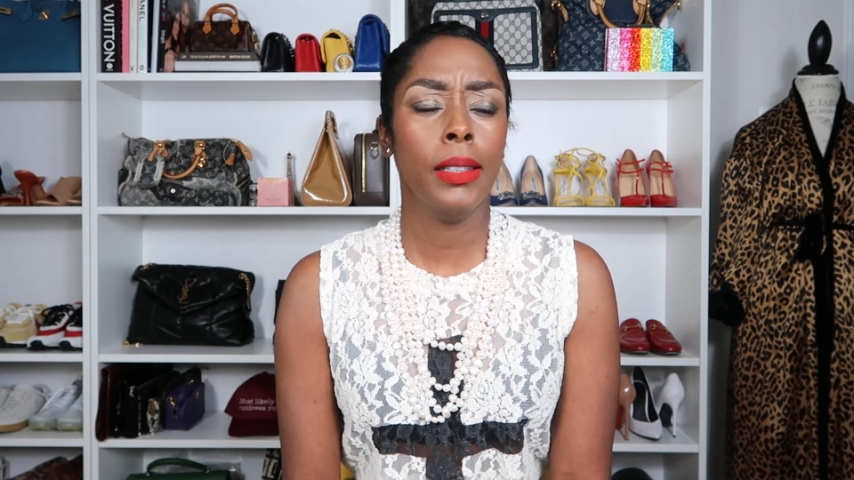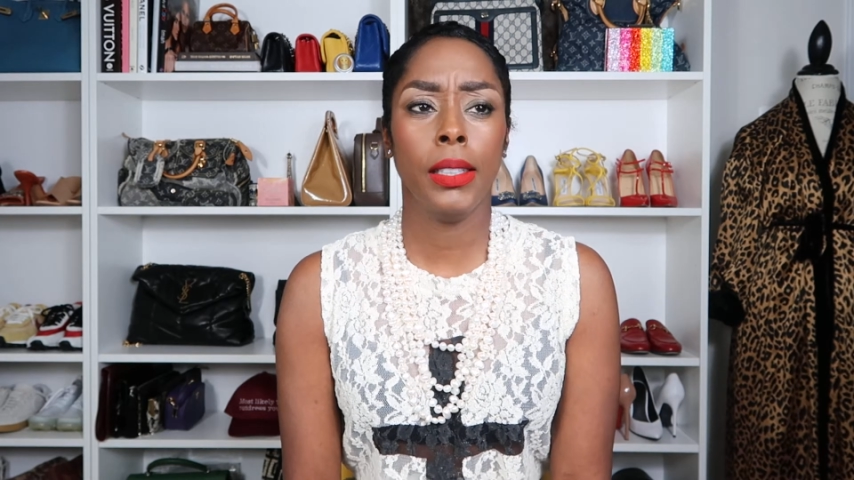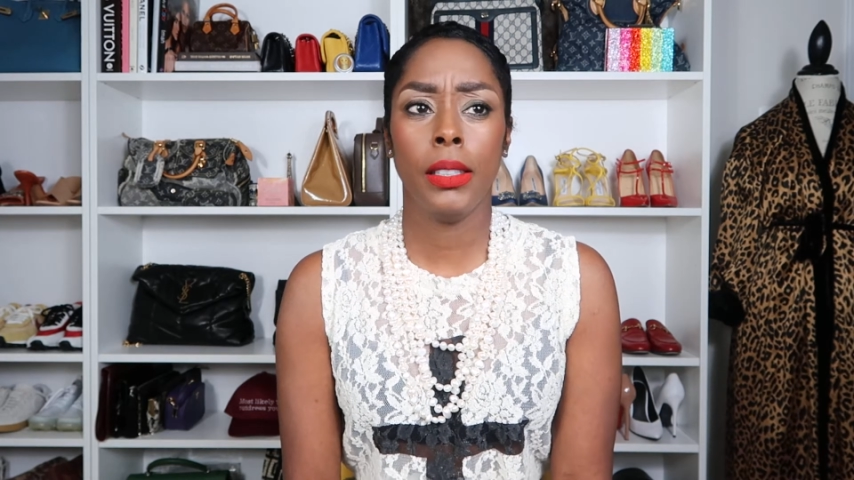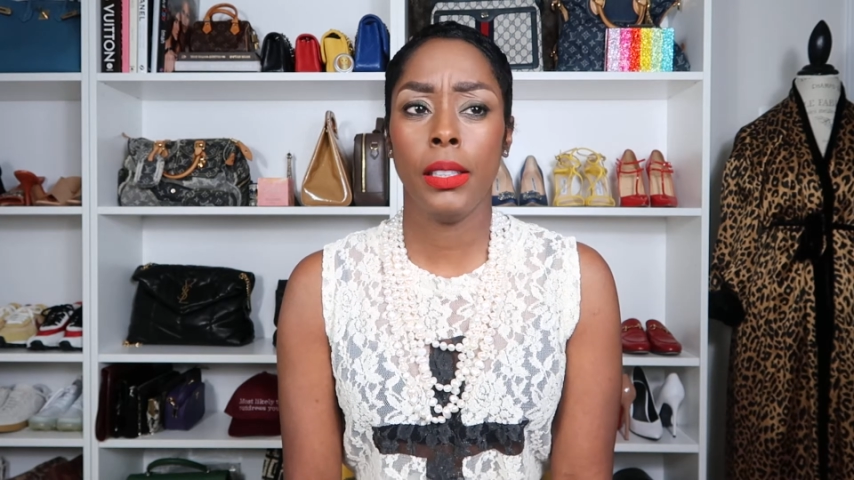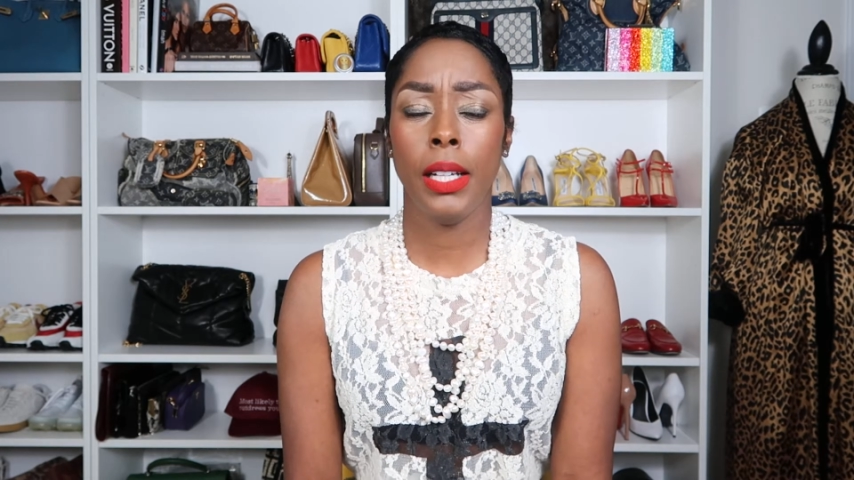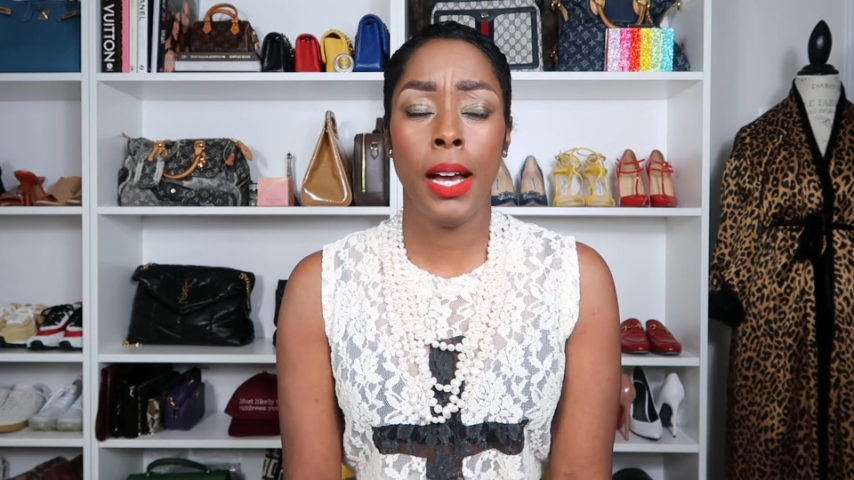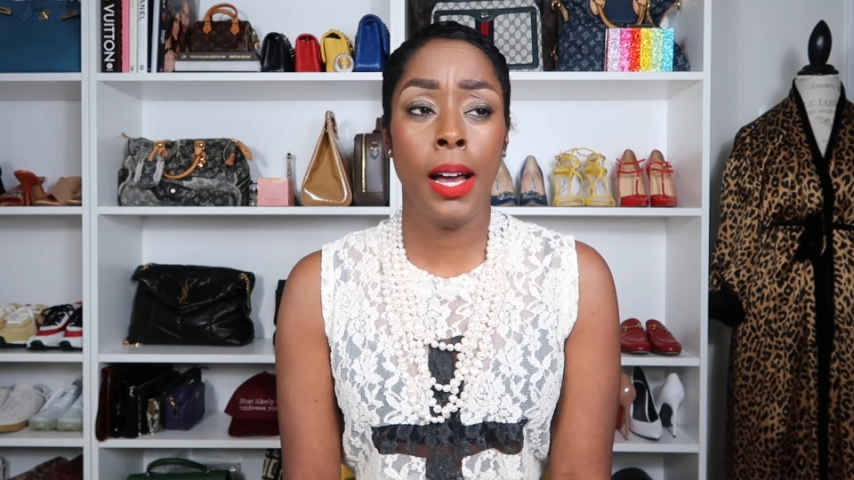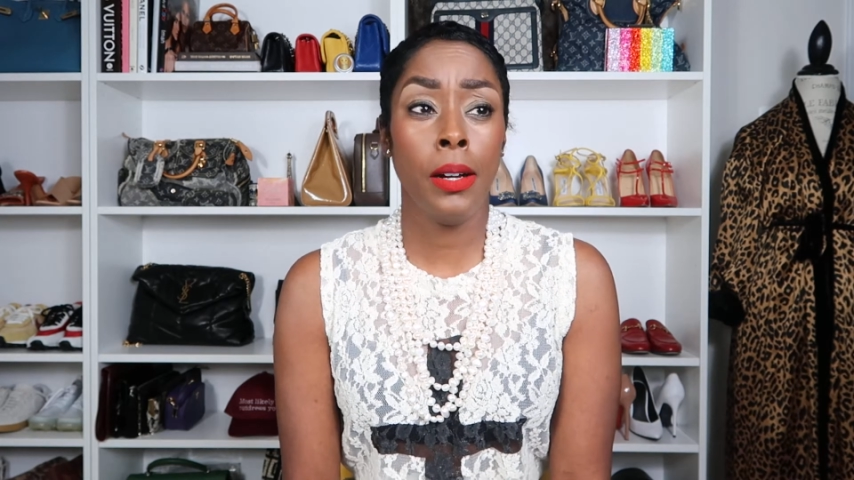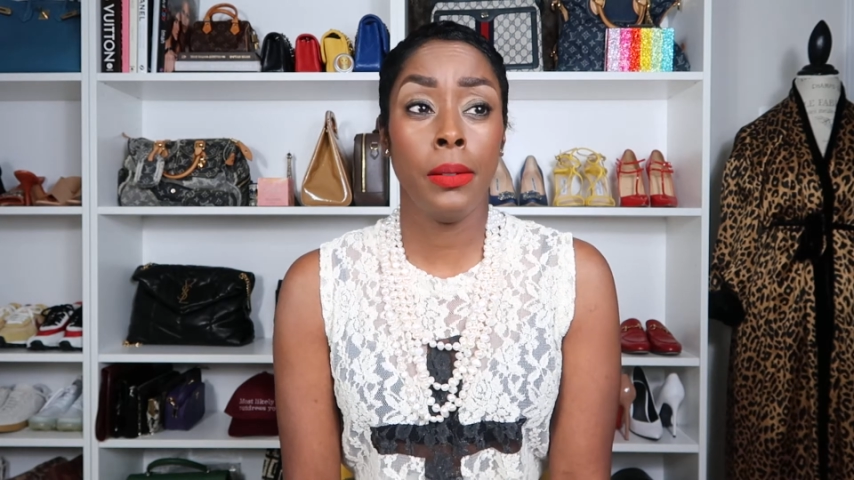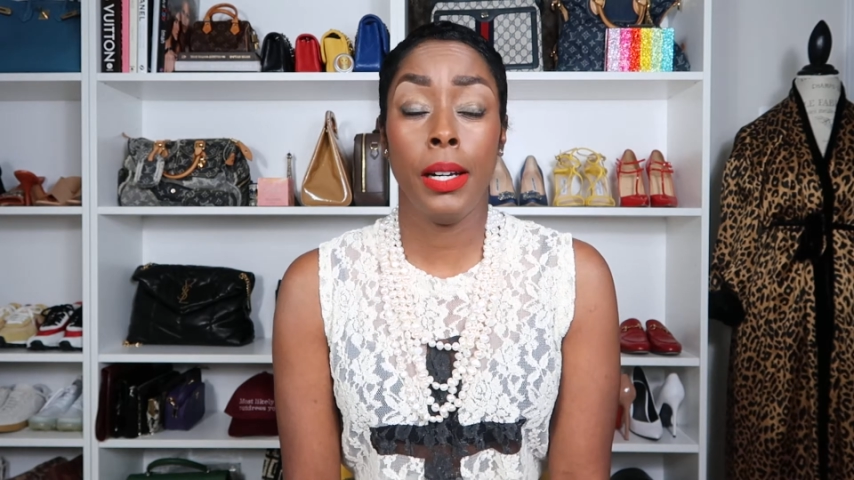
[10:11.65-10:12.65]
Uh,
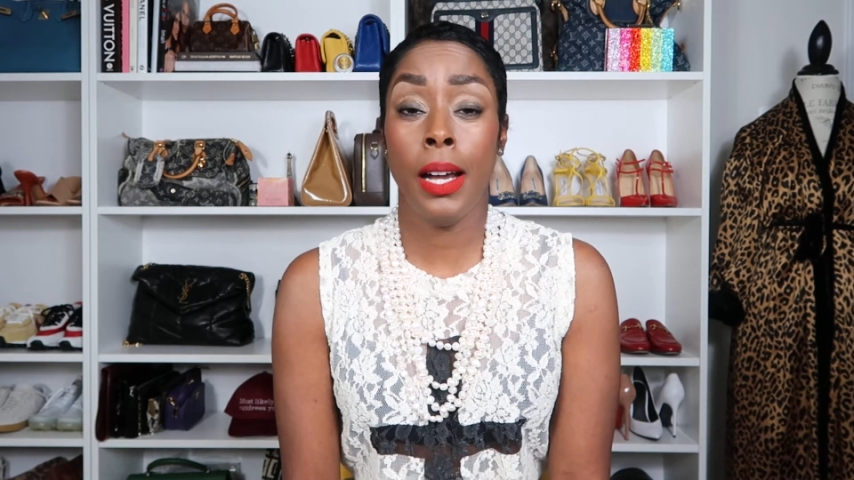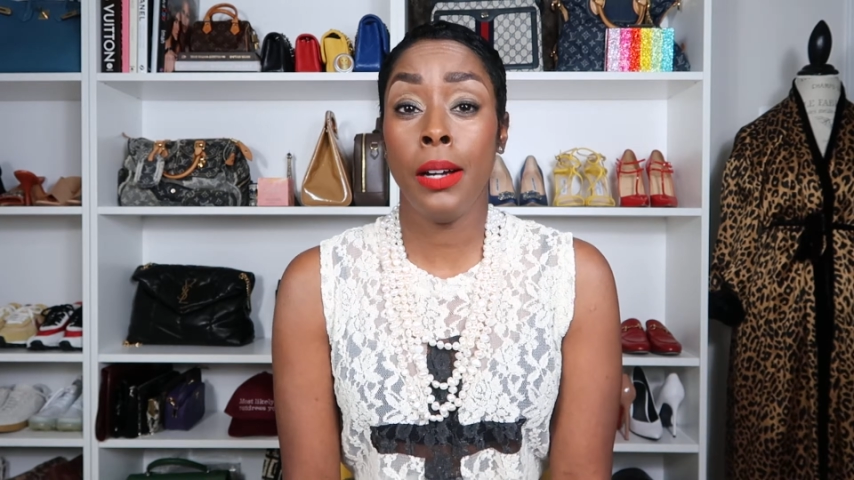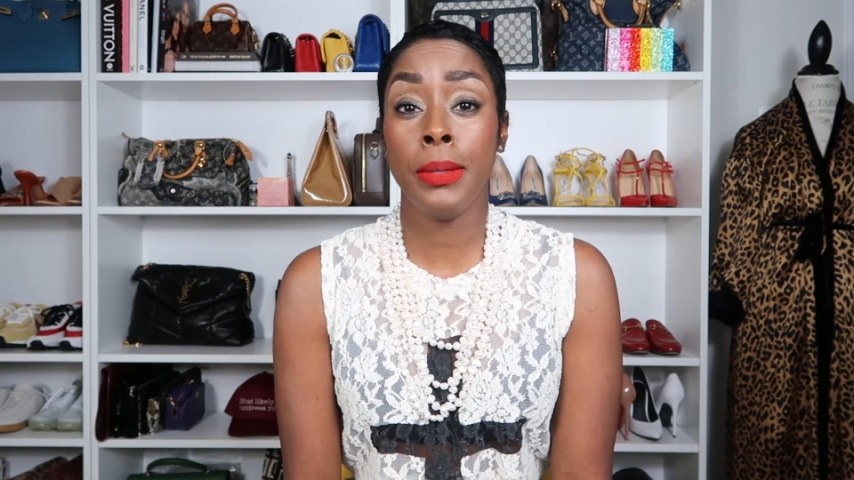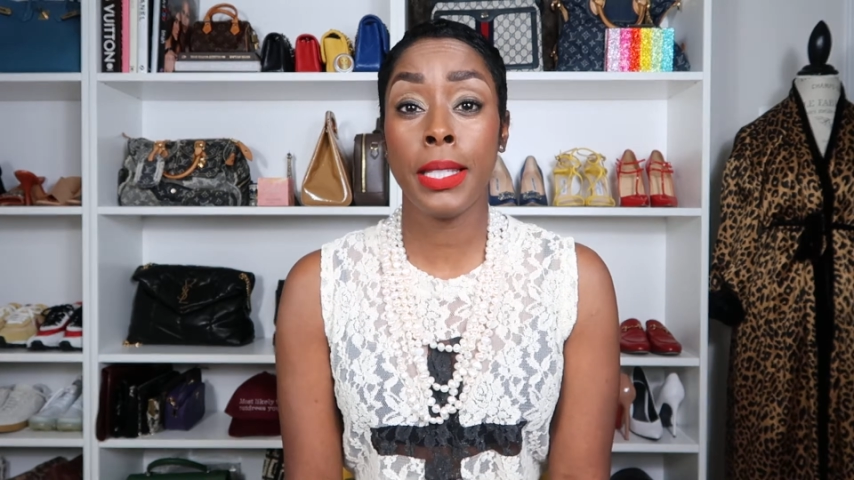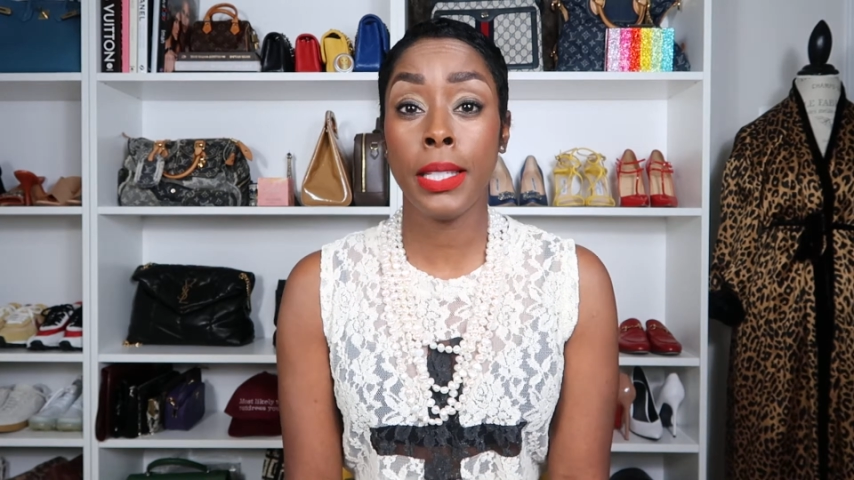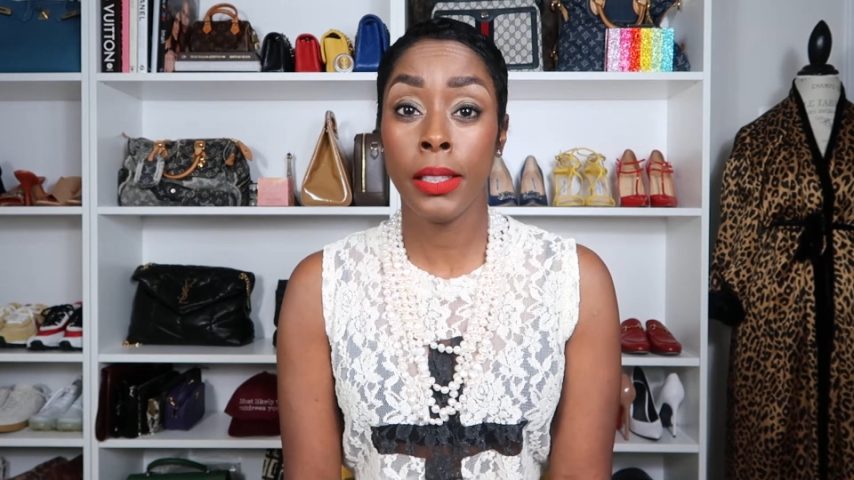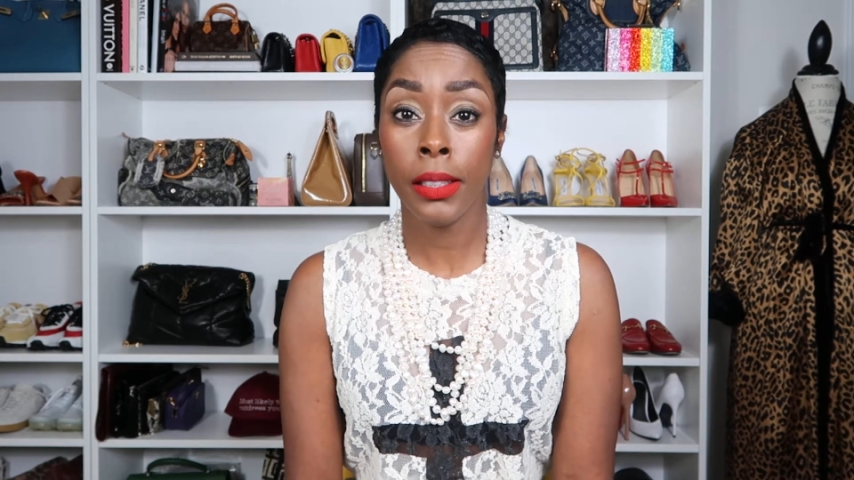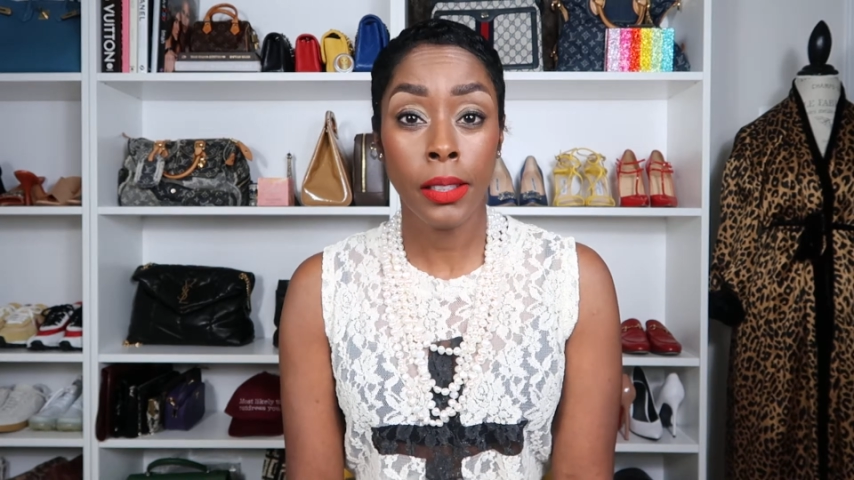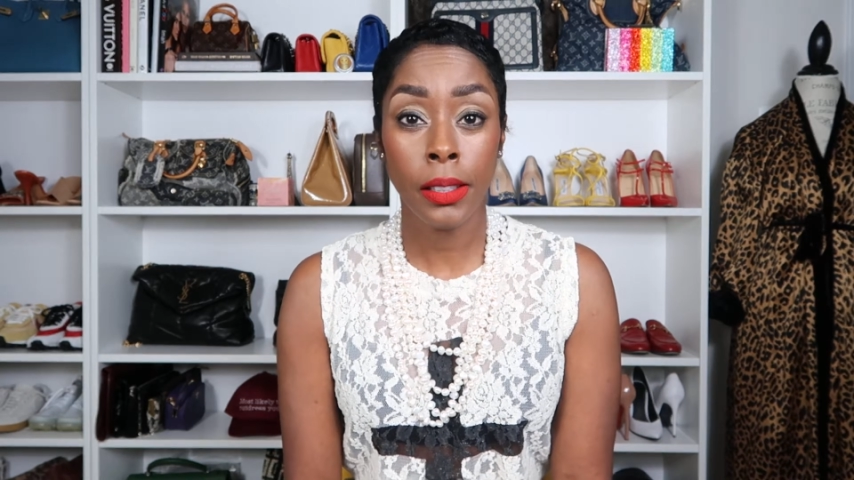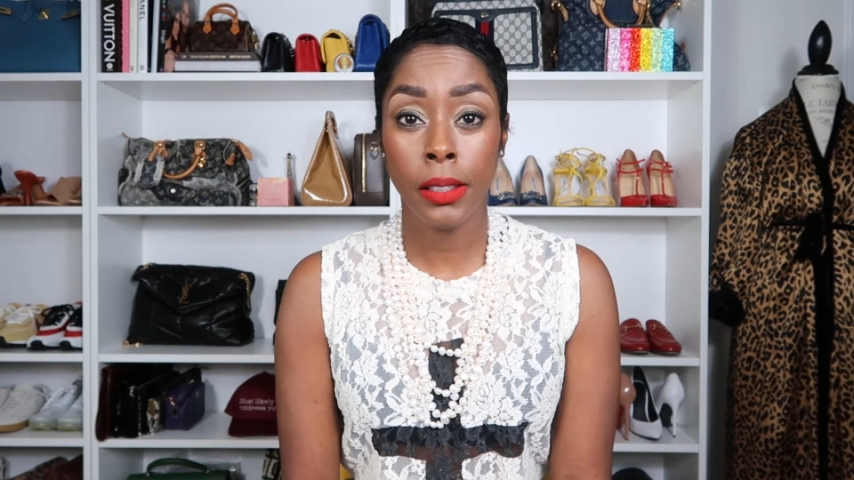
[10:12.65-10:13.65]
I I was
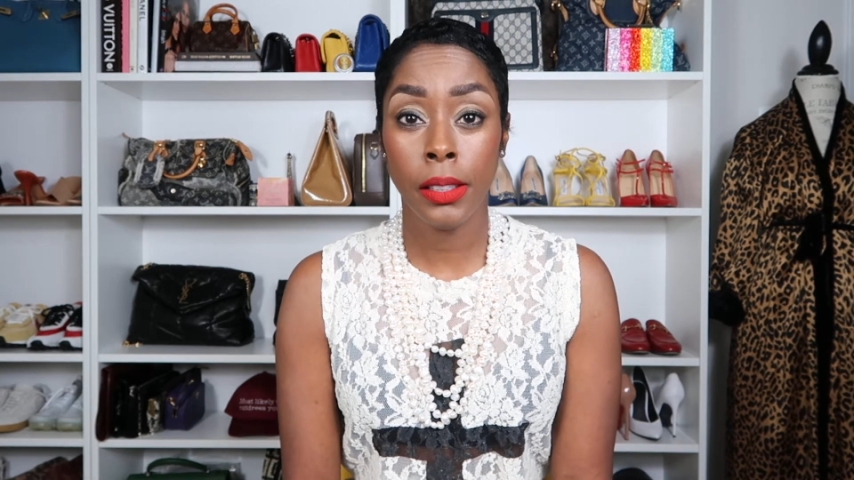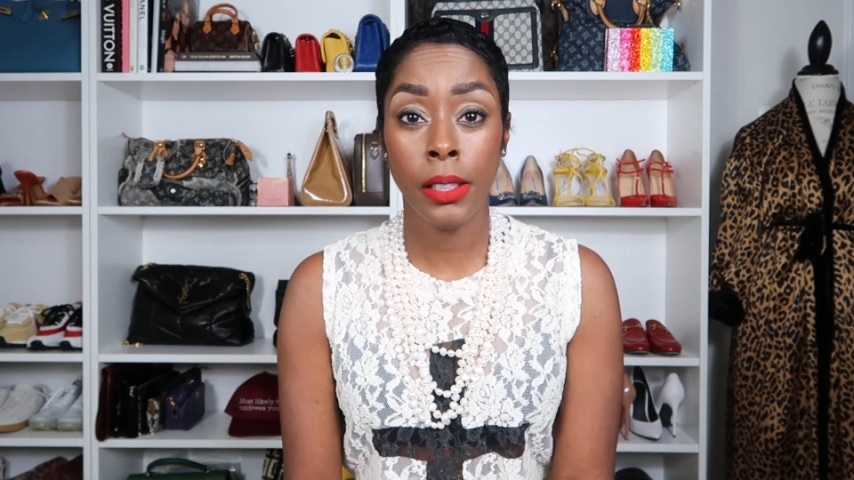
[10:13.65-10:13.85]
good.